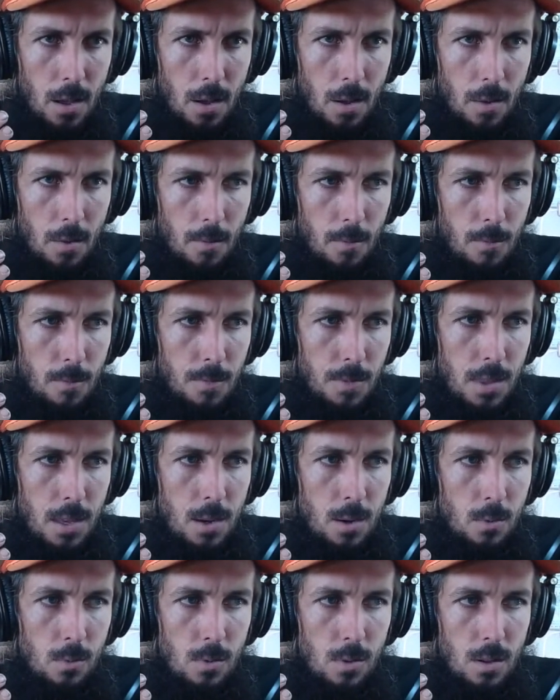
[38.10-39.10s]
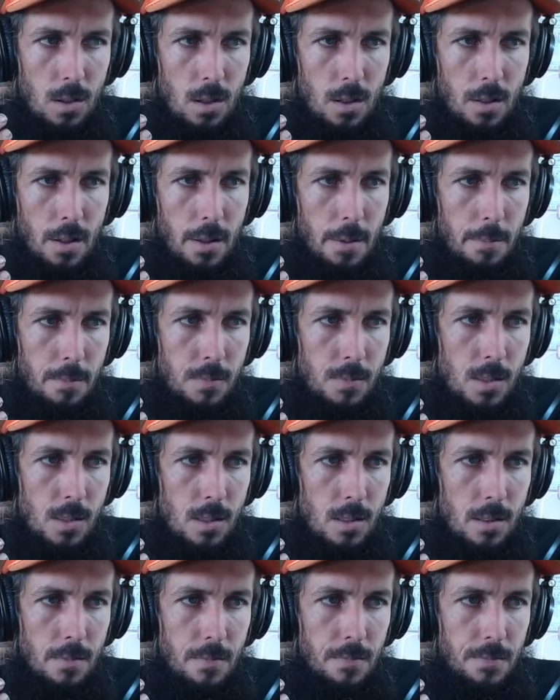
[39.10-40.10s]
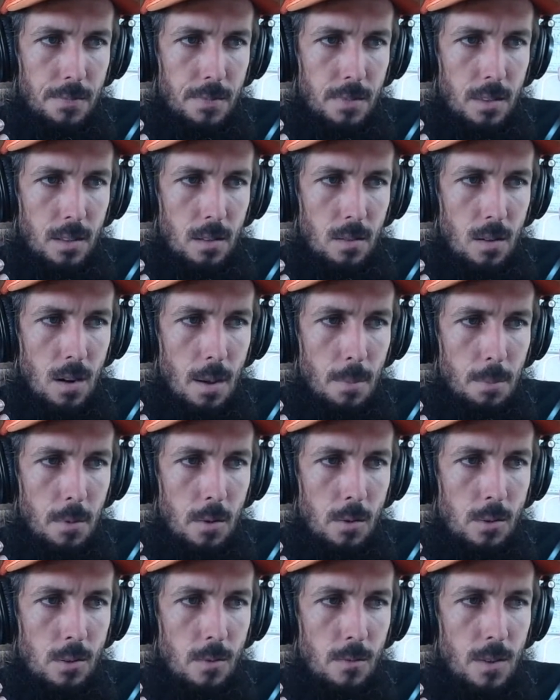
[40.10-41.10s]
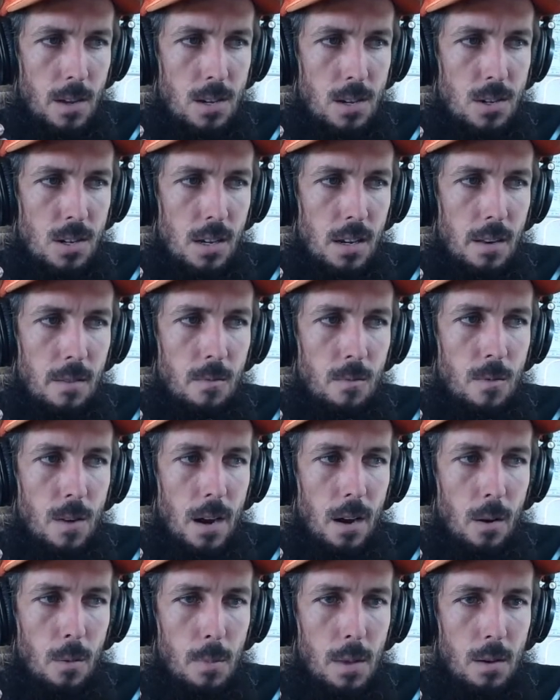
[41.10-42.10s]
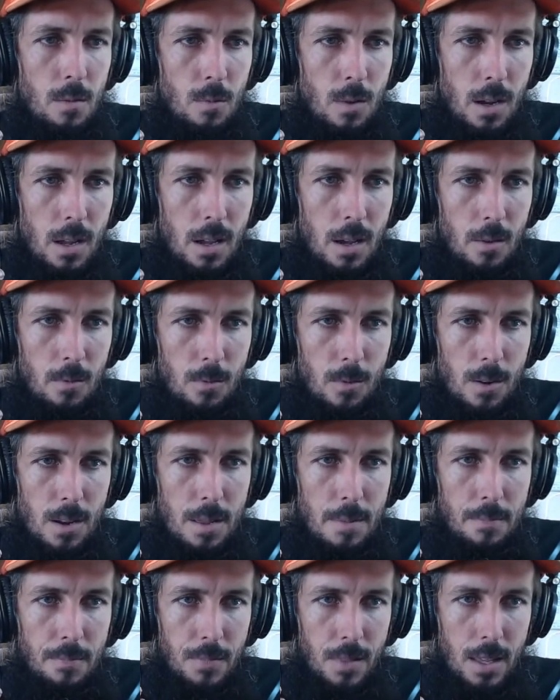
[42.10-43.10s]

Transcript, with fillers: of, you know, um, crop cultivation, environment recovery,